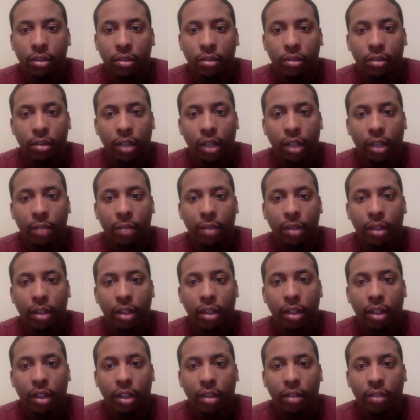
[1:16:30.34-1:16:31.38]
Yeah, man.
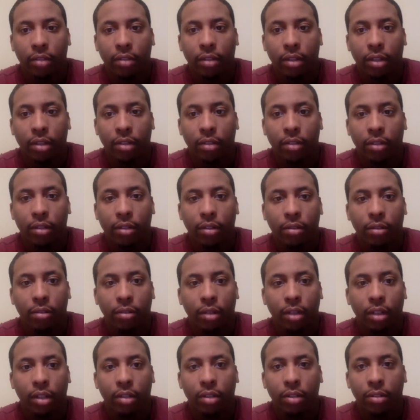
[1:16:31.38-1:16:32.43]
I don't know who
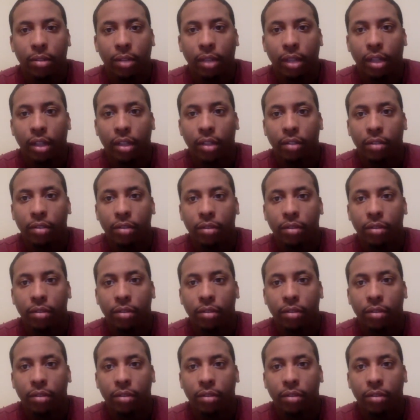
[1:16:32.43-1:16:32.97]
else, man.